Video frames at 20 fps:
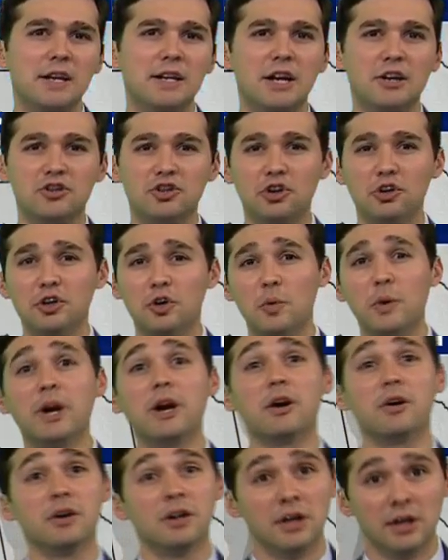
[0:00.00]
and I'll show you
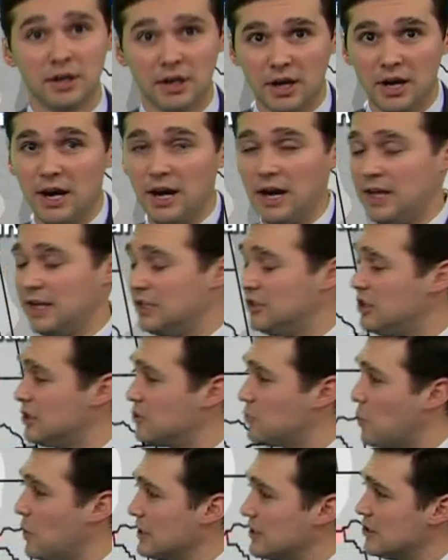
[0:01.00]
where uh, in
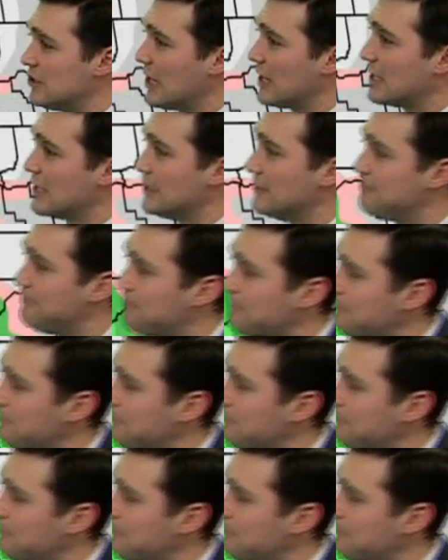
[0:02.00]
just one second.